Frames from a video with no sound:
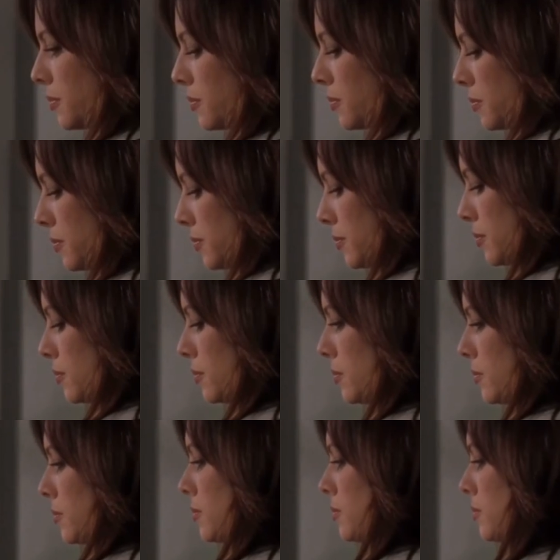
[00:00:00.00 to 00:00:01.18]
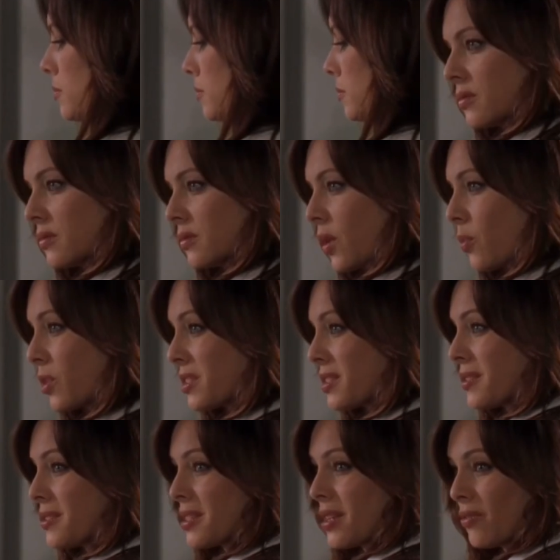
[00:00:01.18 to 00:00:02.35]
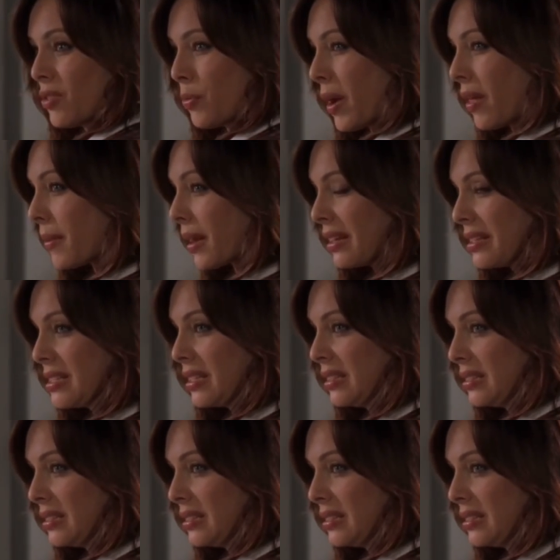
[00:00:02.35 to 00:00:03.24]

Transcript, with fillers: sometimes we could show Newport. Then what's the incentive to buy the magazine?